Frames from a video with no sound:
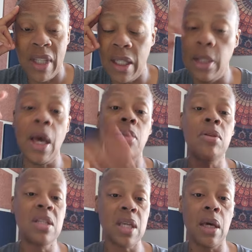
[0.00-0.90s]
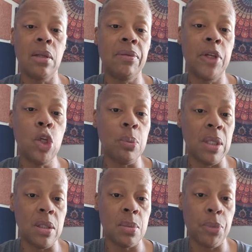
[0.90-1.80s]
They're not on the scale of
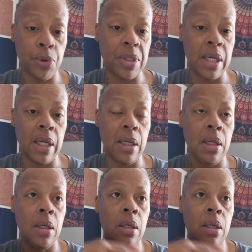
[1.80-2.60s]
humans per se,